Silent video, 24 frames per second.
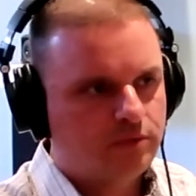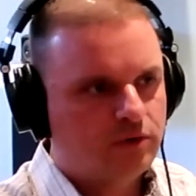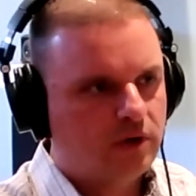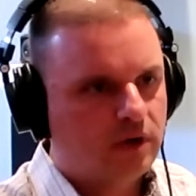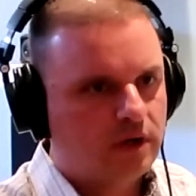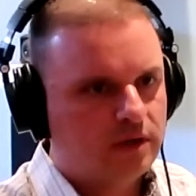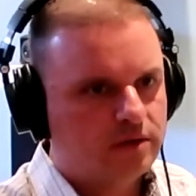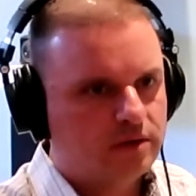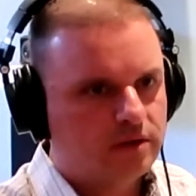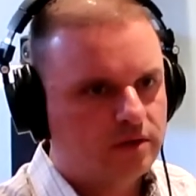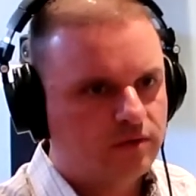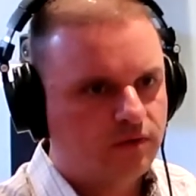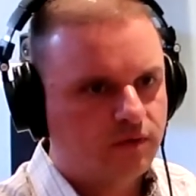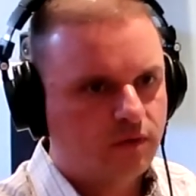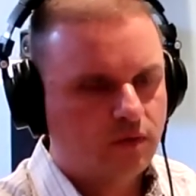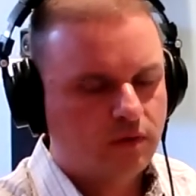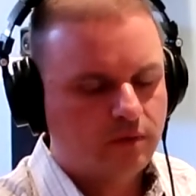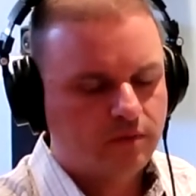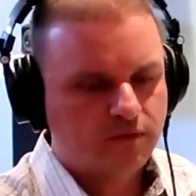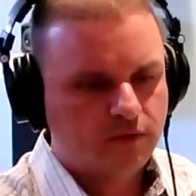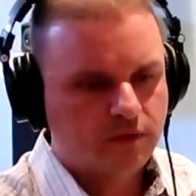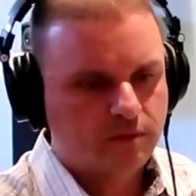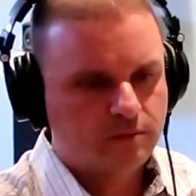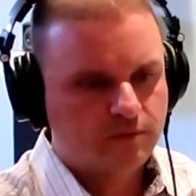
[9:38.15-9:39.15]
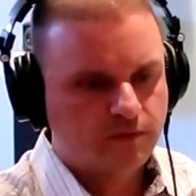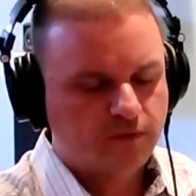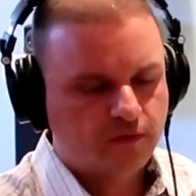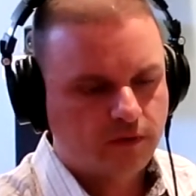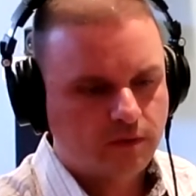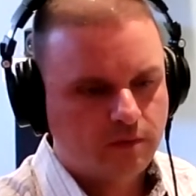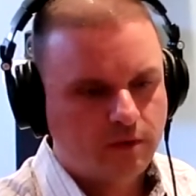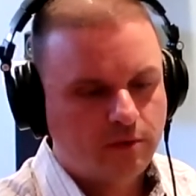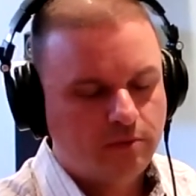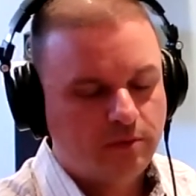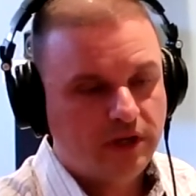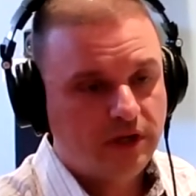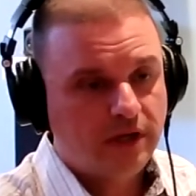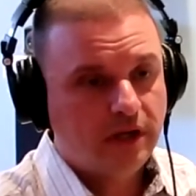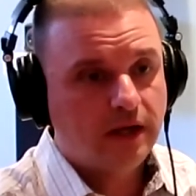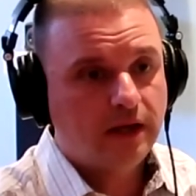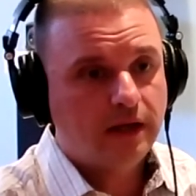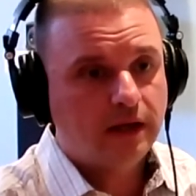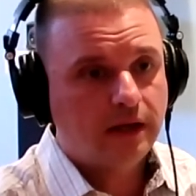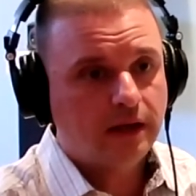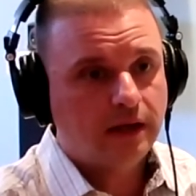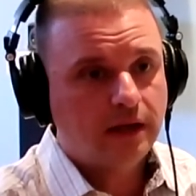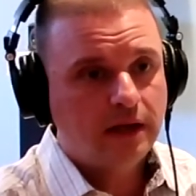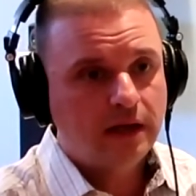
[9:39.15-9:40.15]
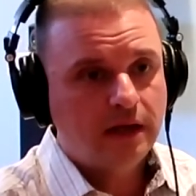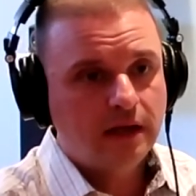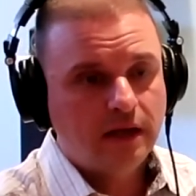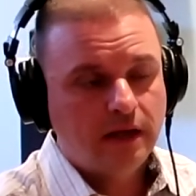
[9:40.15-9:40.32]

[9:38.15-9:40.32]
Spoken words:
process for them from the beginning,